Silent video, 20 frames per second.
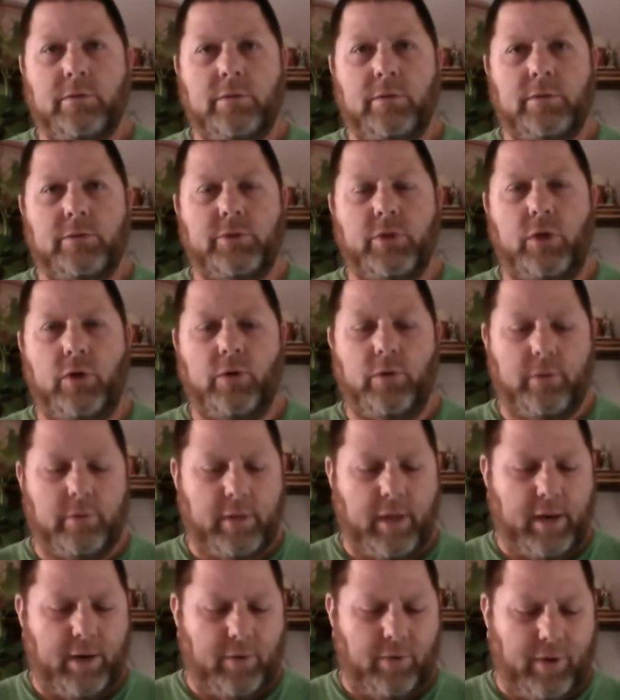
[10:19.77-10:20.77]
So
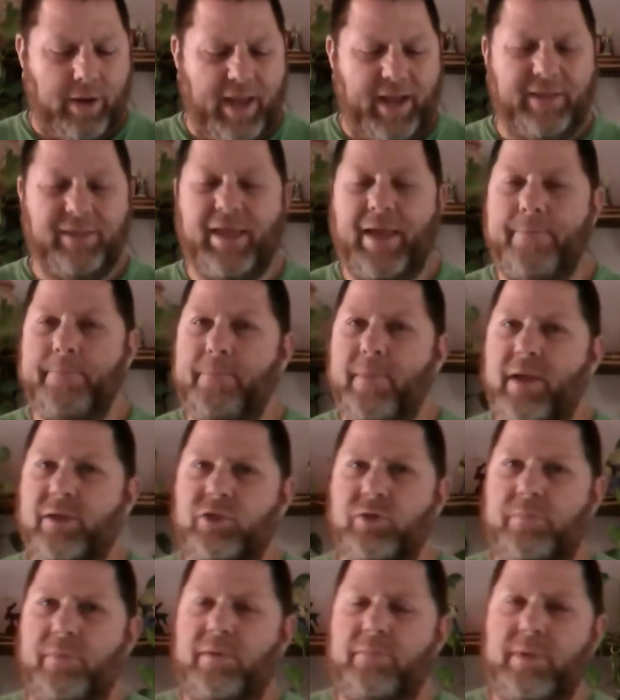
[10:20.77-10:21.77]
I don't like that
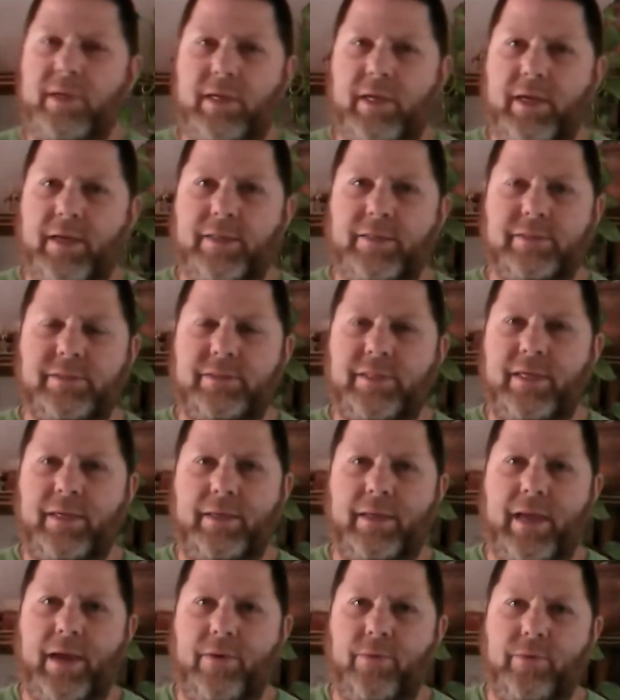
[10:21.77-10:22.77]
measurement, because then
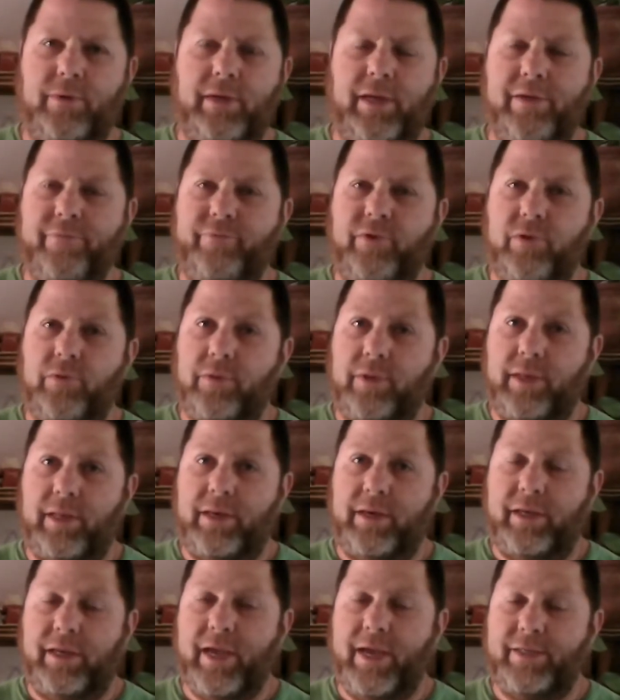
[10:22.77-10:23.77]
that would give you the
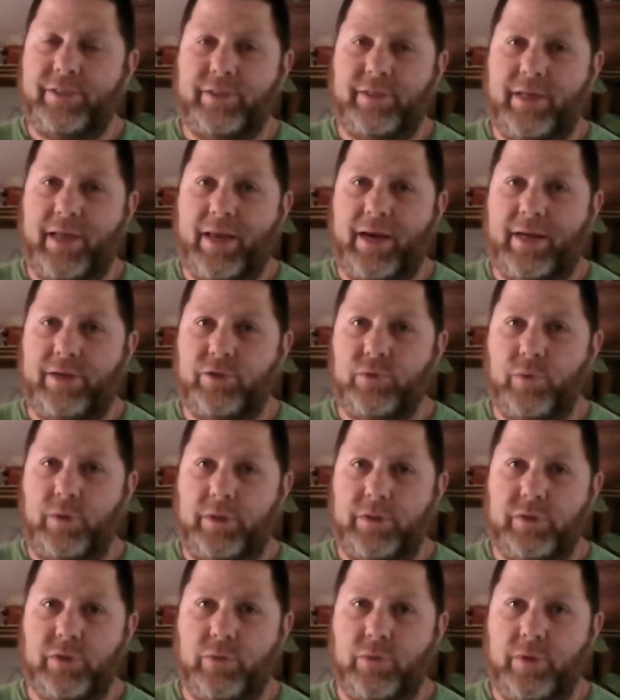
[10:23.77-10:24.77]
indication that a
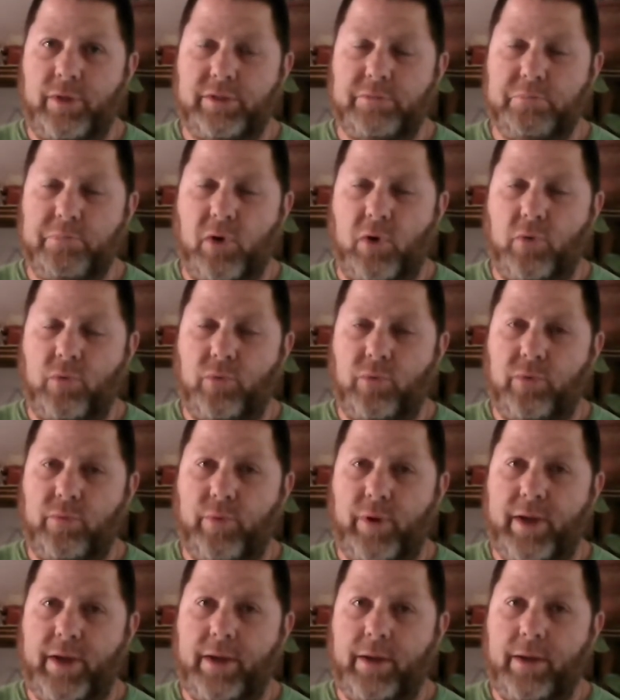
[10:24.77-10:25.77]
22-inch bolt would
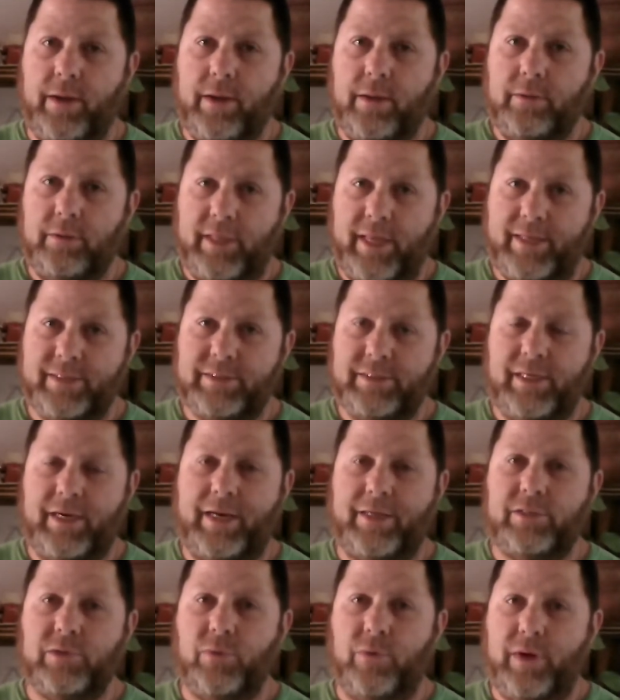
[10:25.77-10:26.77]
weigh less than a
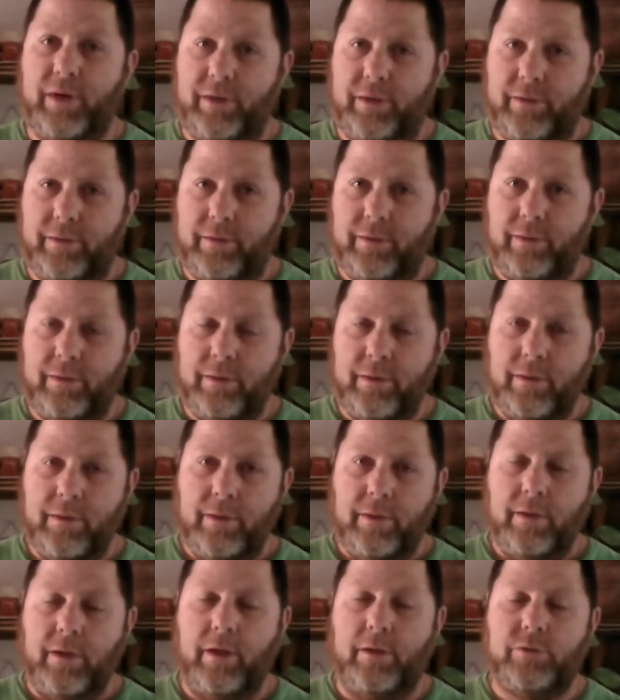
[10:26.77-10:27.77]

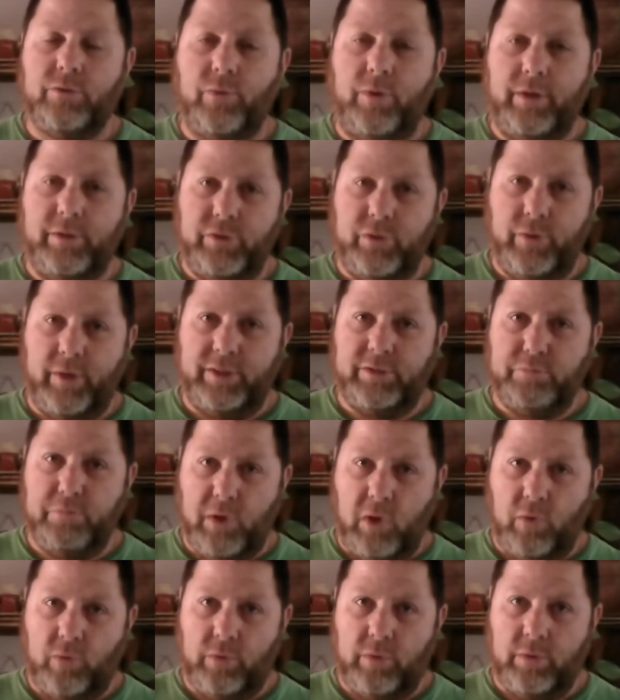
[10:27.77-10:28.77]
22-inch
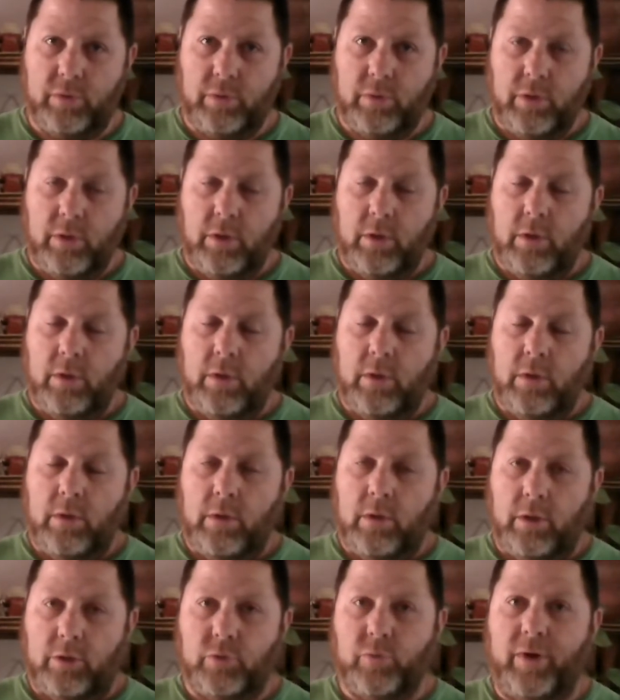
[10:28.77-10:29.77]
bolt.
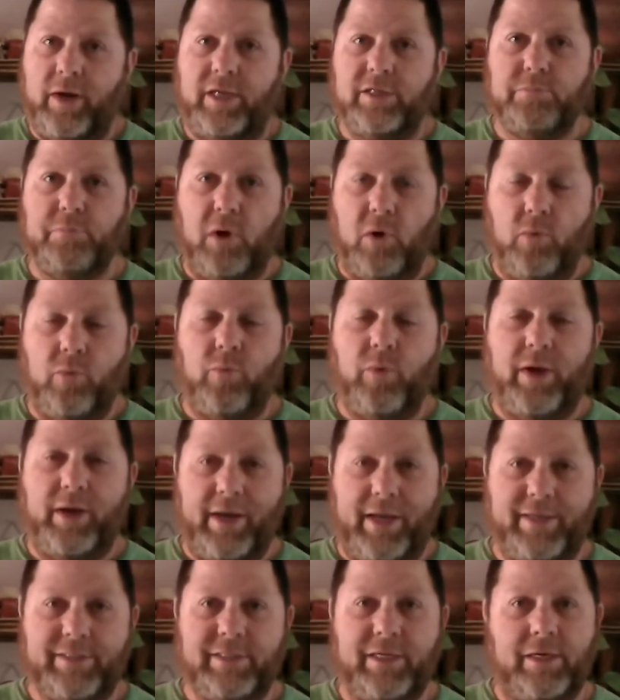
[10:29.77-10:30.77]
A 20-inch bolt would weigh
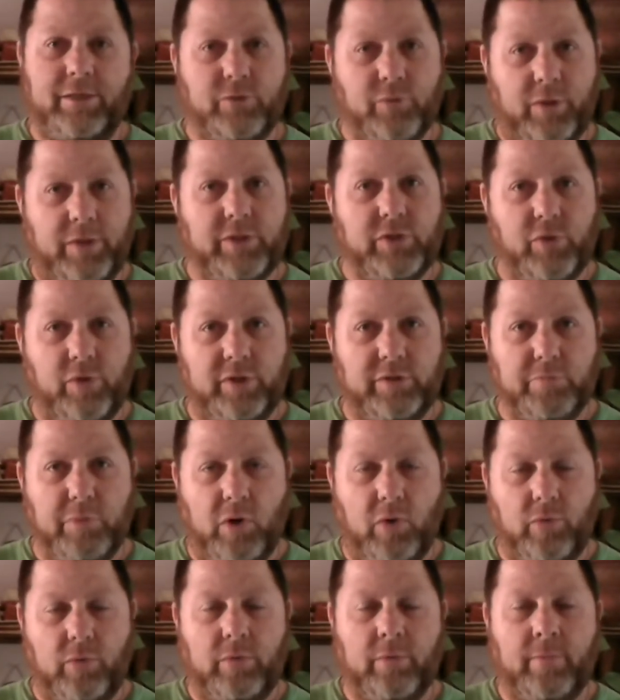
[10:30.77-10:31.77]
less than a 22-inch bolt.